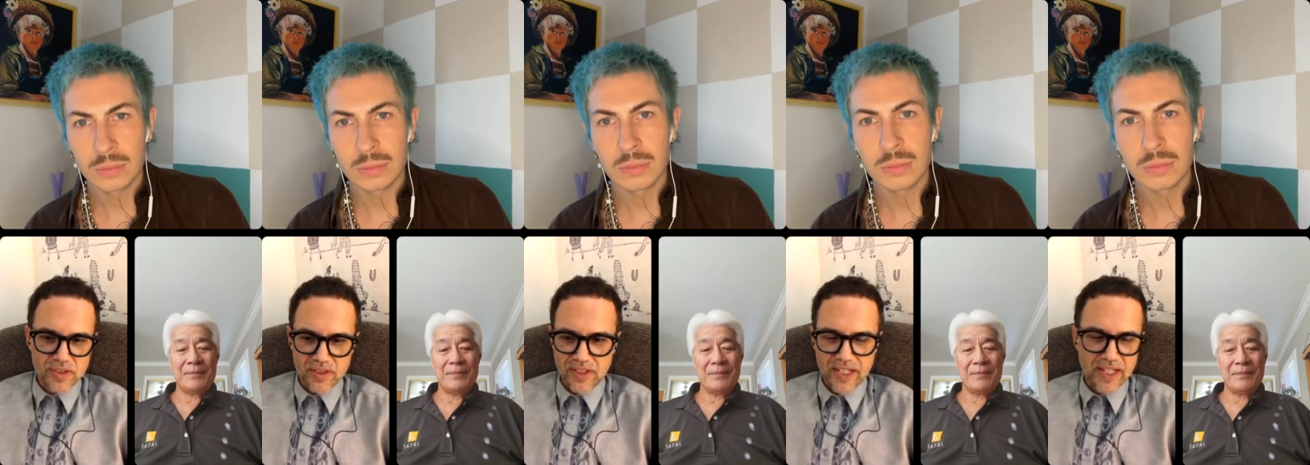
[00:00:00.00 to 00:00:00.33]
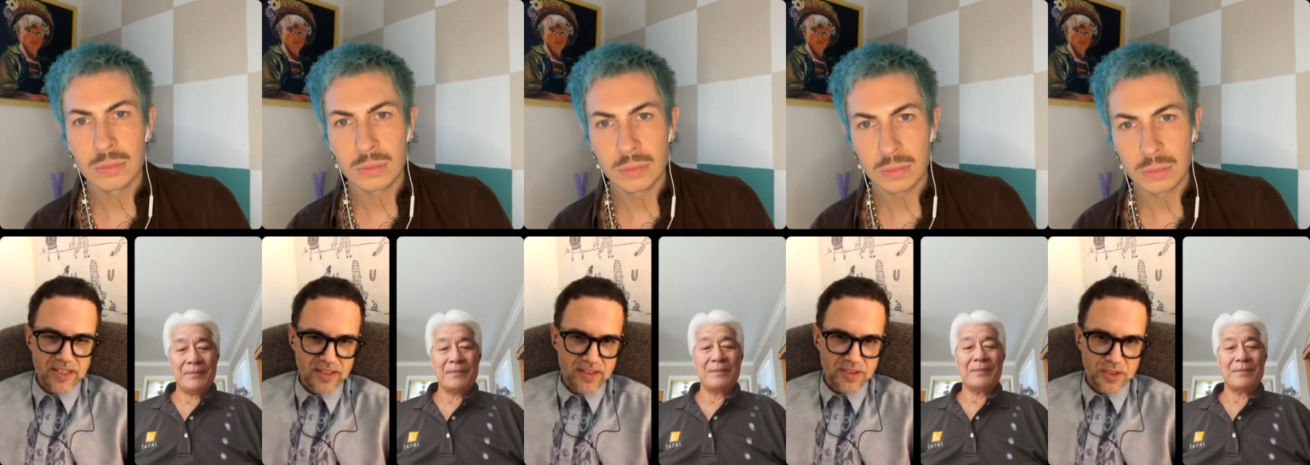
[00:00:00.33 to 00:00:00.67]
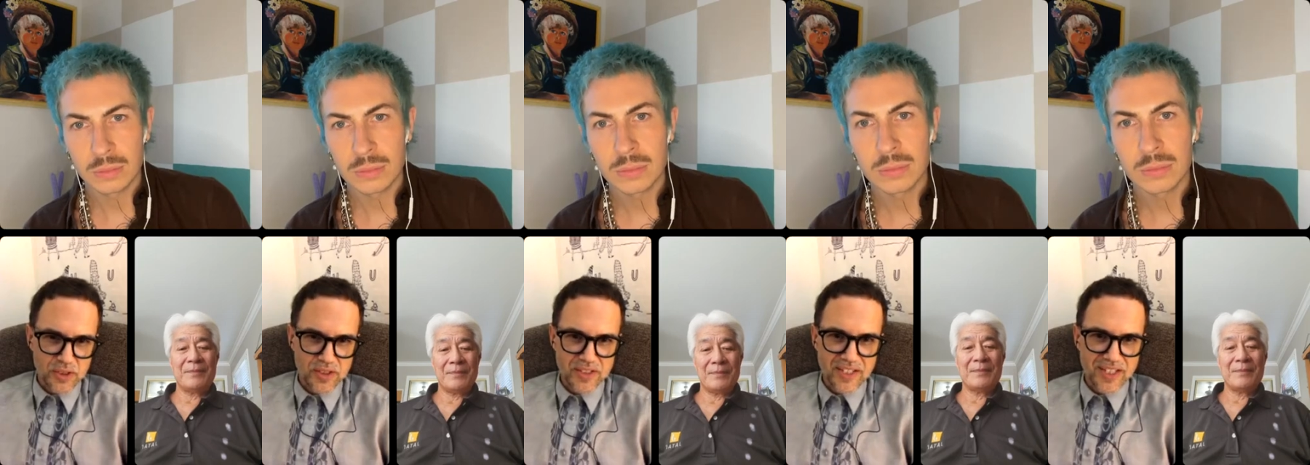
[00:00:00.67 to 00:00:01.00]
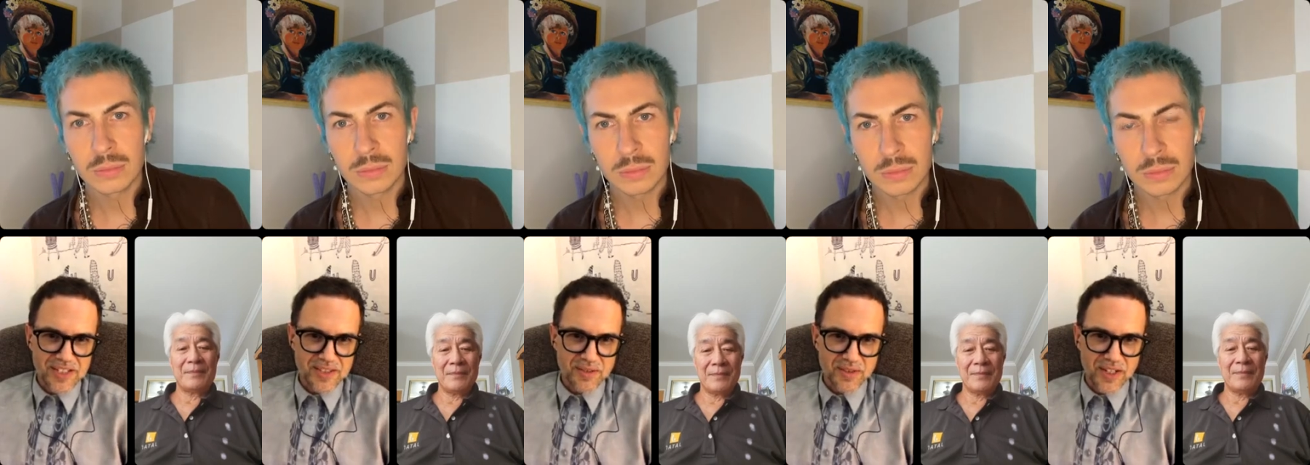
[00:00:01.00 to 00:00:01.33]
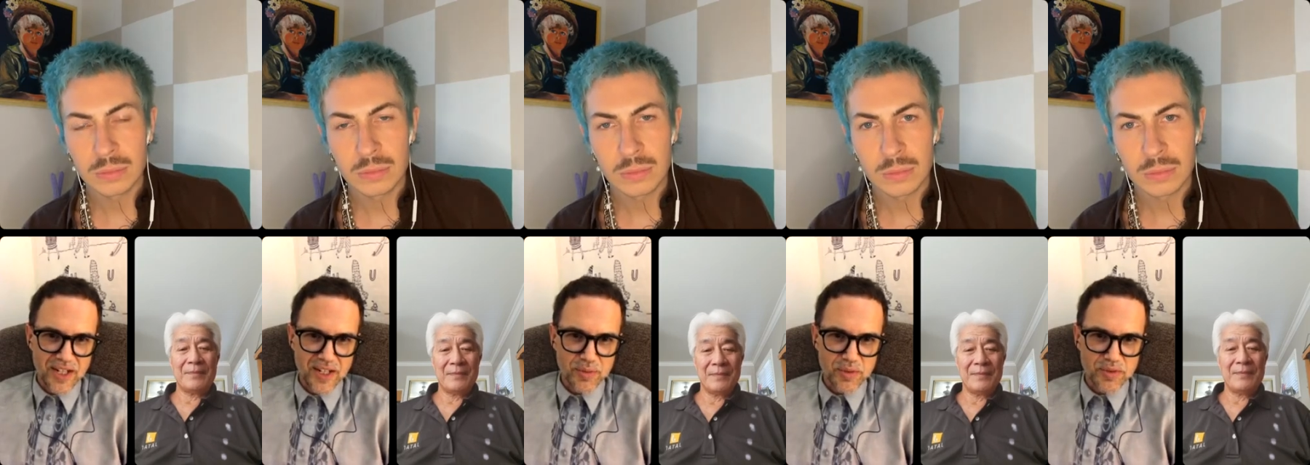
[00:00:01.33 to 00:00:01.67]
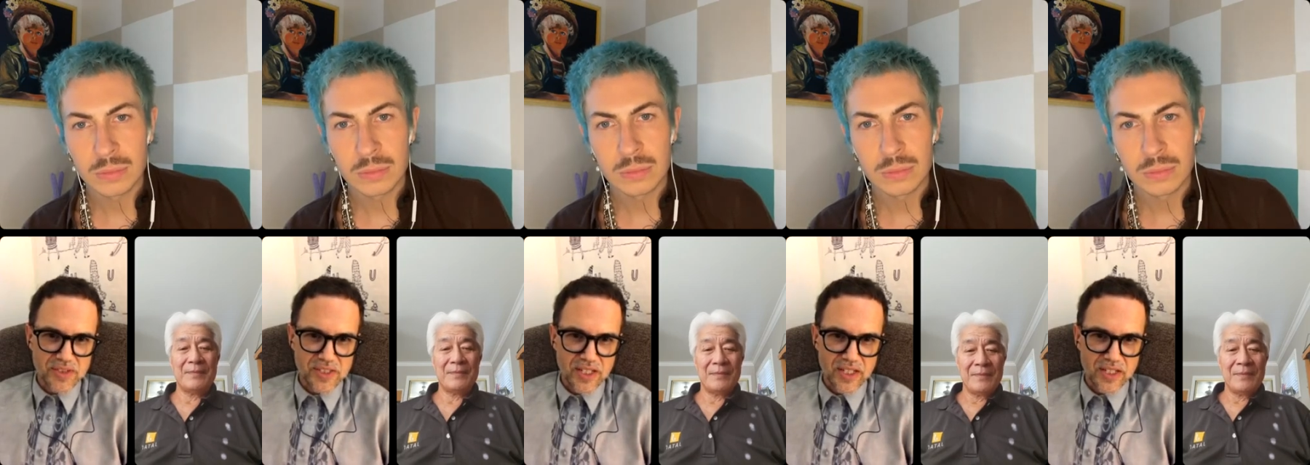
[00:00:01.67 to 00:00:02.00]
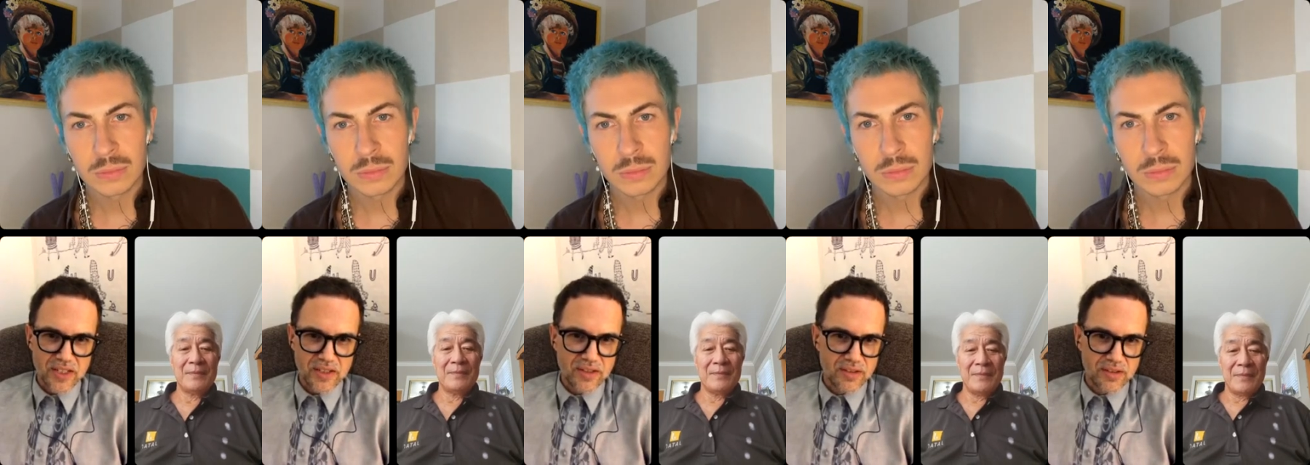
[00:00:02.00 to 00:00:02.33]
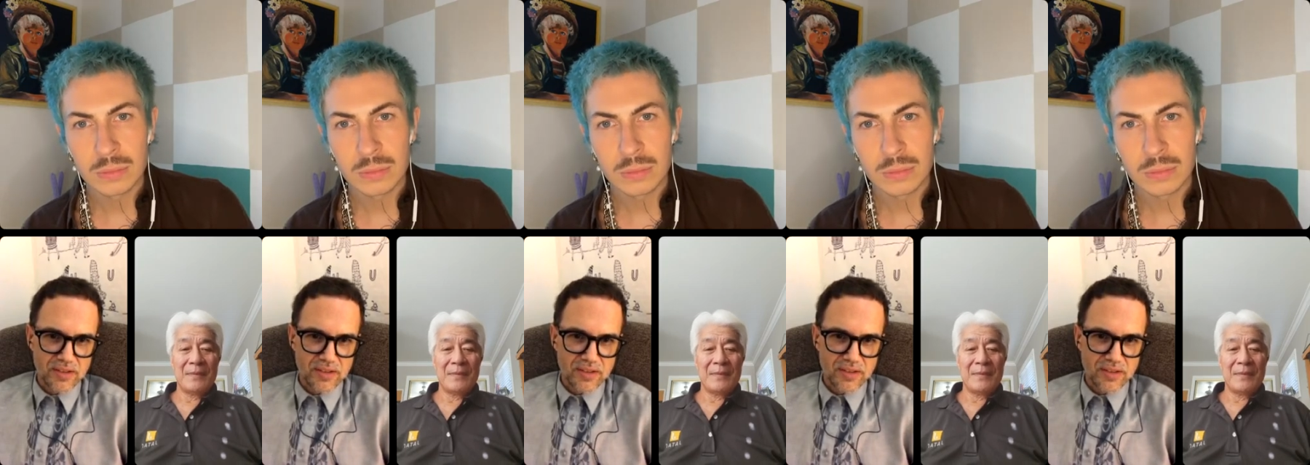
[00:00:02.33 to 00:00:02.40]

Speaker 1: again stood the test of time of staying